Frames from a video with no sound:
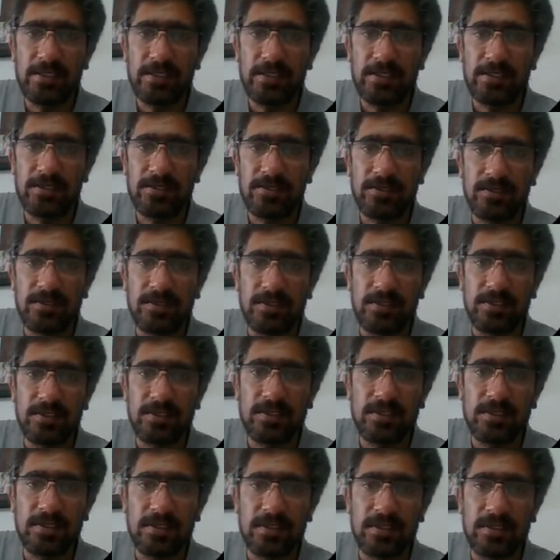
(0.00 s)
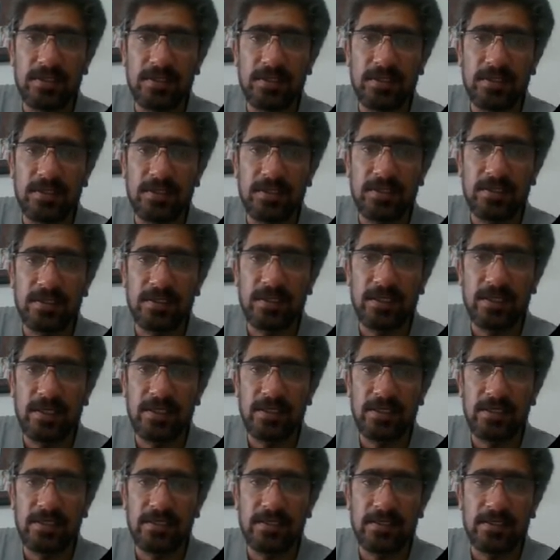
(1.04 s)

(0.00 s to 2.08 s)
So, this is an 8, this is an 8.